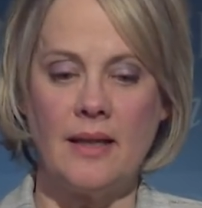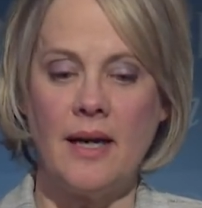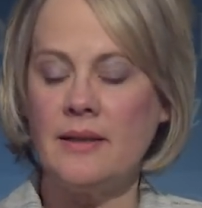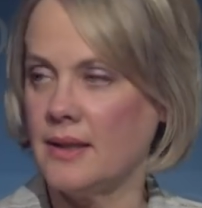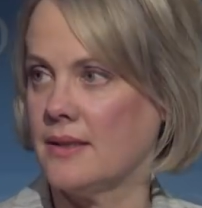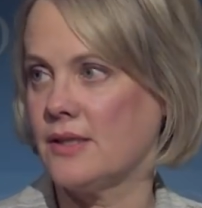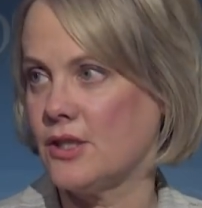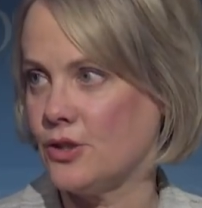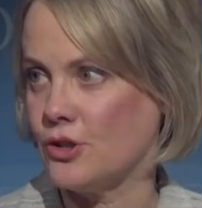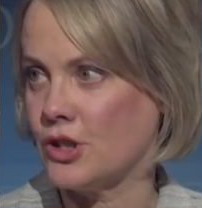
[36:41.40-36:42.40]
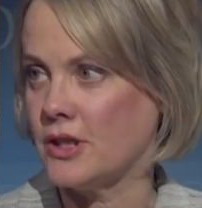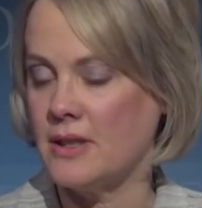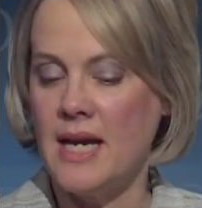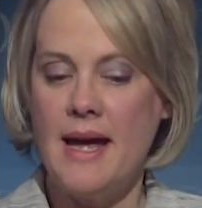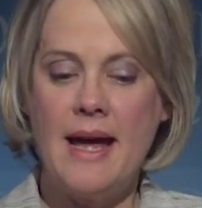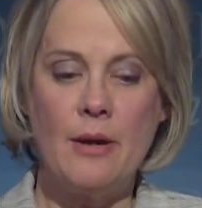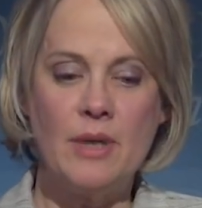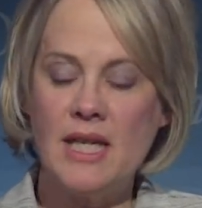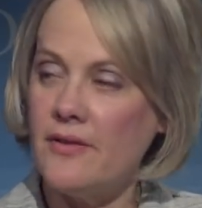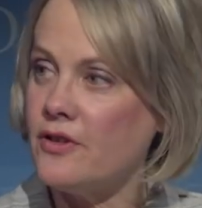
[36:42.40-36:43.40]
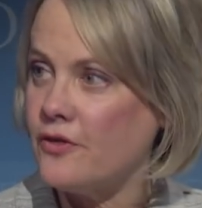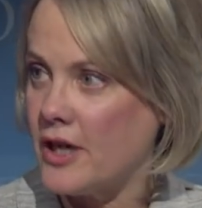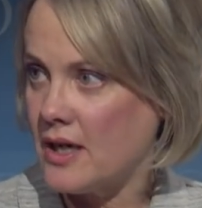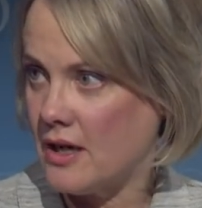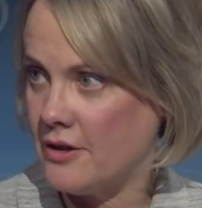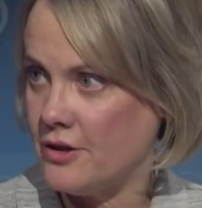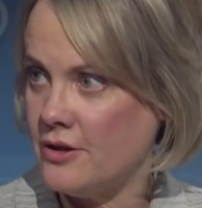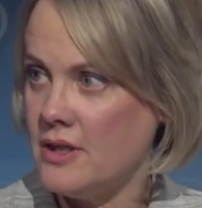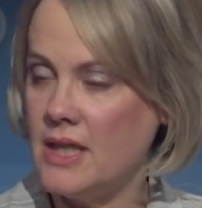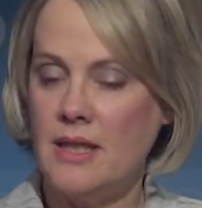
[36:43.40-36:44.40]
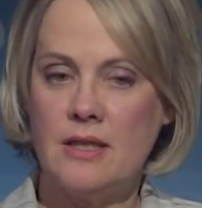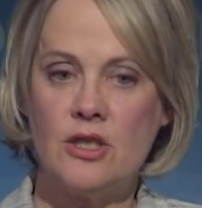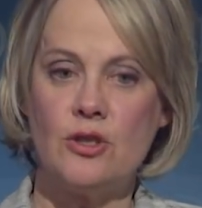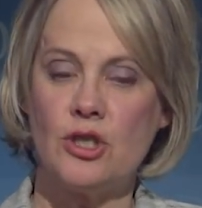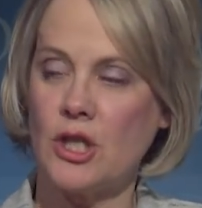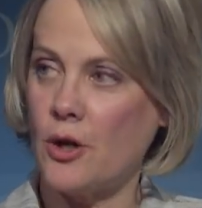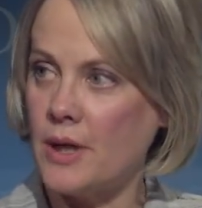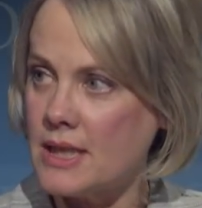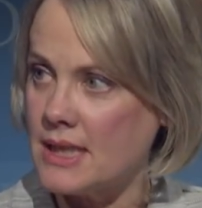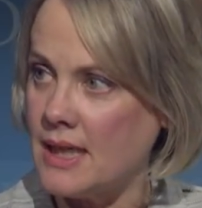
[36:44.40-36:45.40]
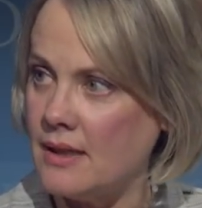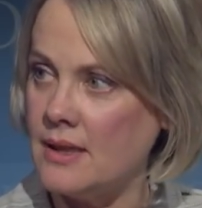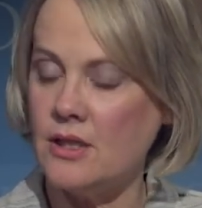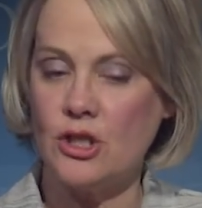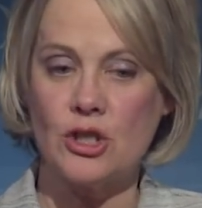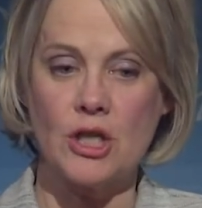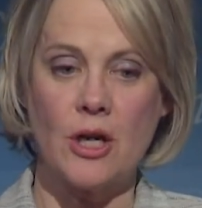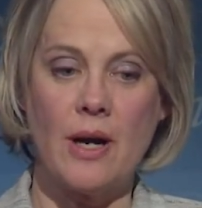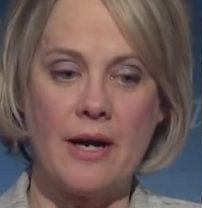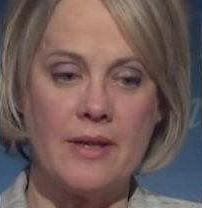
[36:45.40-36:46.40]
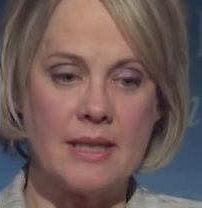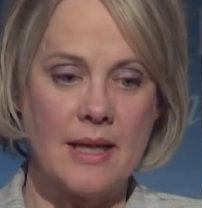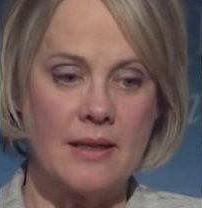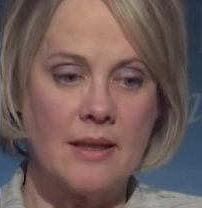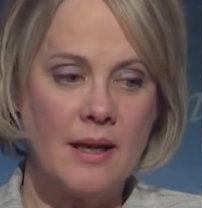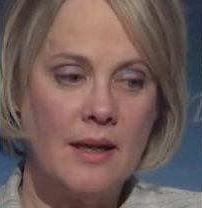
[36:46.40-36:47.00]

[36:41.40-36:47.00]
unconstitutional. And we never fought harder to show our standing, to show how this had